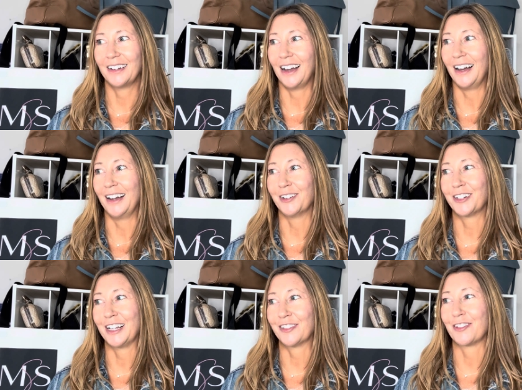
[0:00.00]
uh,
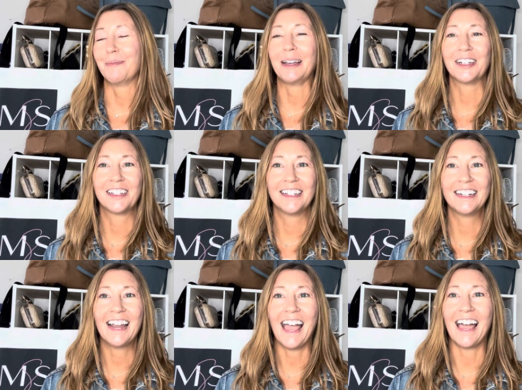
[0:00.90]

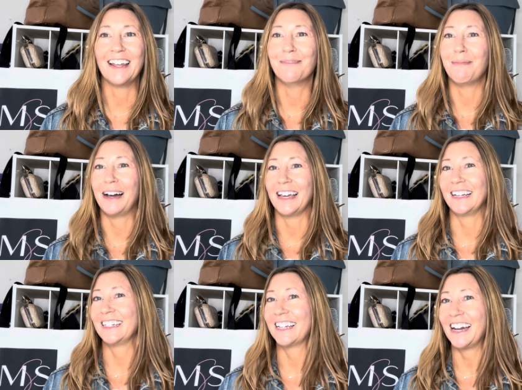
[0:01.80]
transformation and my
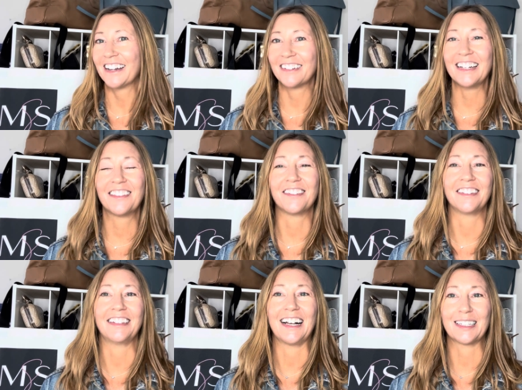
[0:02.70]
diary through the
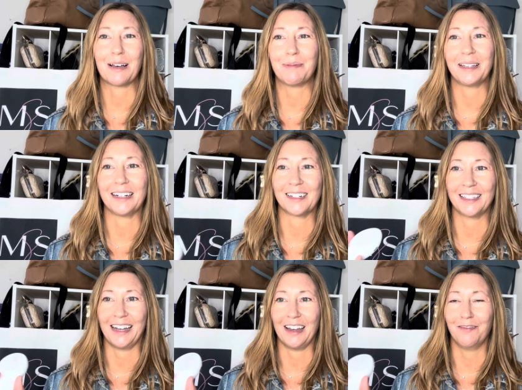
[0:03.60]
last couple years
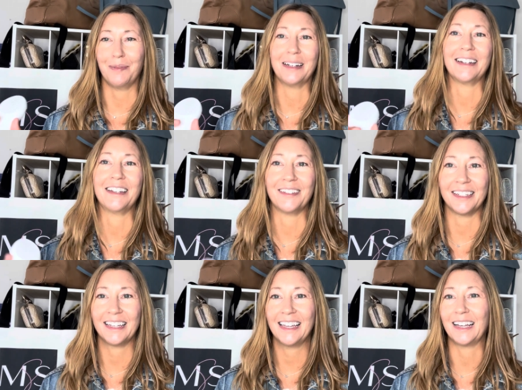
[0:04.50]
that I've been
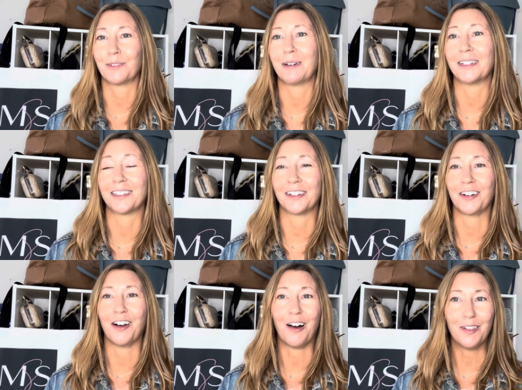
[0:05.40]
using it, as well as
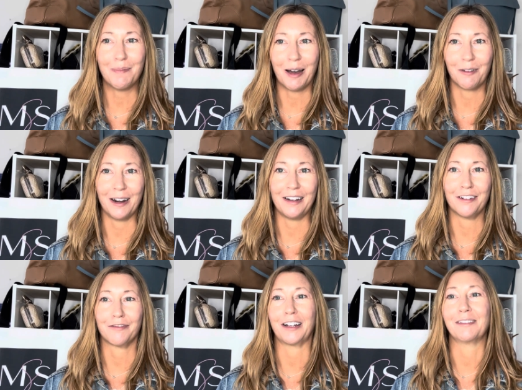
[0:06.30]
learn all about radio
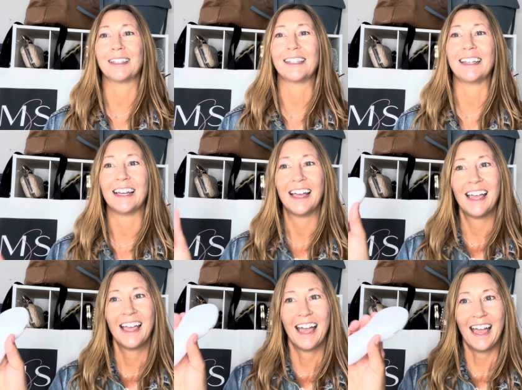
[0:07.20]
frequency
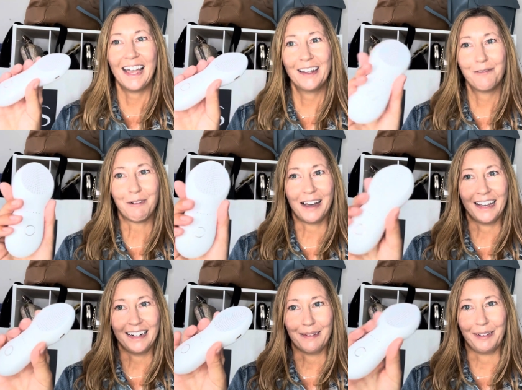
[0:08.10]
and
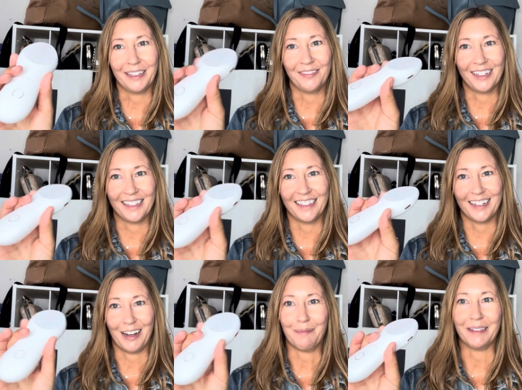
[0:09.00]
why Nebulyft is at the
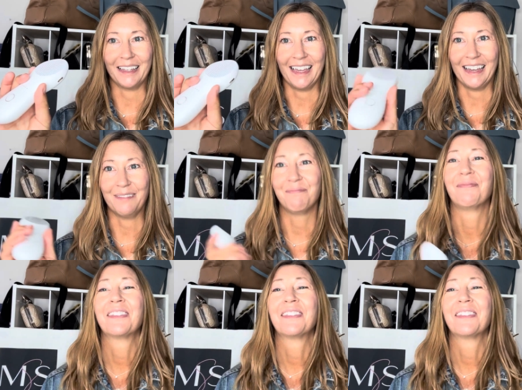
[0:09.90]
top of the game.